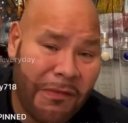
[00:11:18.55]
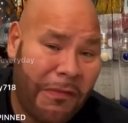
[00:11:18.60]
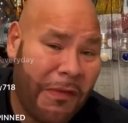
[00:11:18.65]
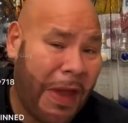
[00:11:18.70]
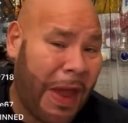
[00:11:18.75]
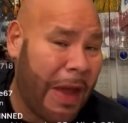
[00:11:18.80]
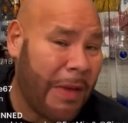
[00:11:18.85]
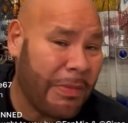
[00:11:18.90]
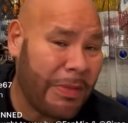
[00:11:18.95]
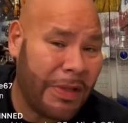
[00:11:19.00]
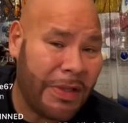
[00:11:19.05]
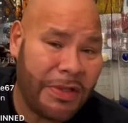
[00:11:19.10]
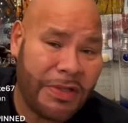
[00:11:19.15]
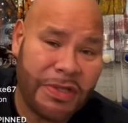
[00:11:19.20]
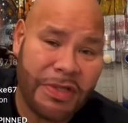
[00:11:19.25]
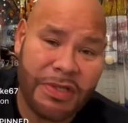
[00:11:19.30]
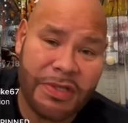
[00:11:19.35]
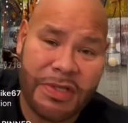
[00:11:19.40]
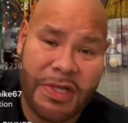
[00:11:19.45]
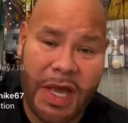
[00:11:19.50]
Family,
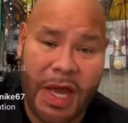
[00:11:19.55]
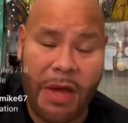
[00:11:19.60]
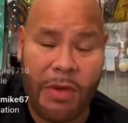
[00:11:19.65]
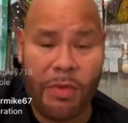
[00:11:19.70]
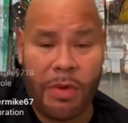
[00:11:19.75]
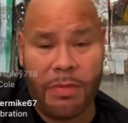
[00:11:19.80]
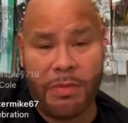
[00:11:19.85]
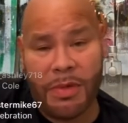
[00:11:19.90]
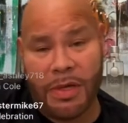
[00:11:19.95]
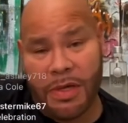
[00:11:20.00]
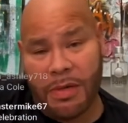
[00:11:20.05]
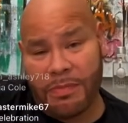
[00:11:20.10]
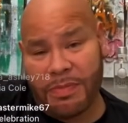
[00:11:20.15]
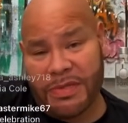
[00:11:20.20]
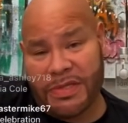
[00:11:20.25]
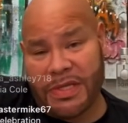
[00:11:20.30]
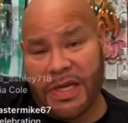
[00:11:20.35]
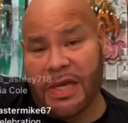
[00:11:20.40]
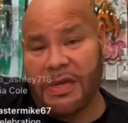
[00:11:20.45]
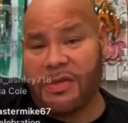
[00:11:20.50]
she's there
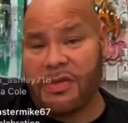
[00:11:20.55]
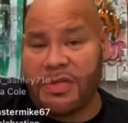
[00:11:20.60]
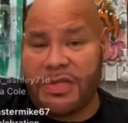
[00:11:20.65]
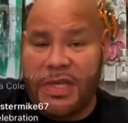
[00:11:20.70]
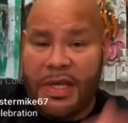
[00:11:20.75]
1,000,000%.